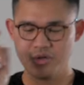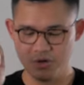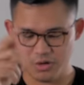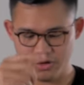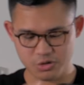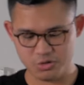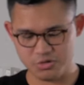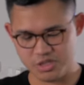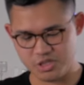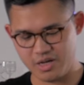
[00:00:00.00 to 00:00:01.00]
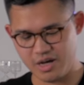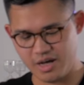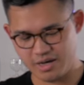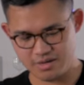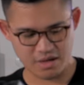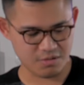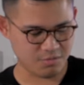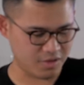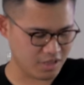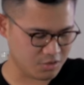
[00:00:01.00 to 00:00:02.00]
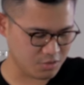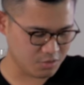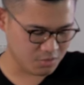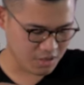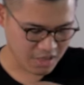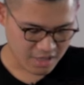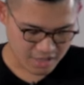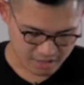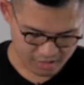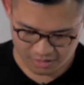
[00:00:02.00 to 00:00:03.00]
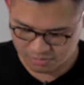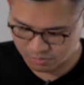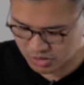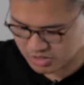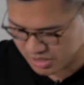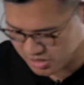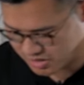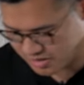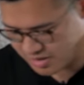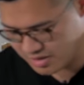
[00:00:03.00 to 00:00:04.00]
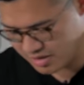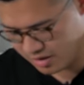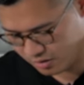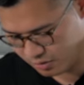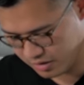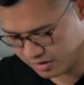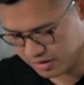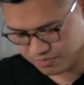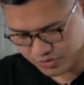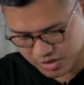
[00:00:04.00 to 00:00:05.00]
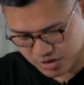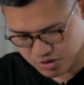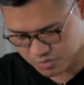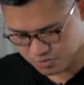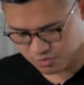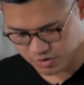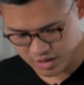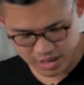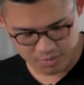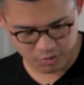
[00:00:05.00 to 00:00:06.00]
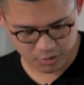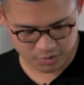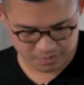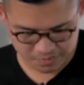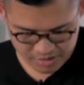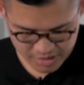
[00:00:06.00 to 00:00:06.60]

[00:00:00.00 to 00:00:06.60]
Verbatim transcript: Kudos to DJI. They really do uh, put attention to detail, really. This is really important.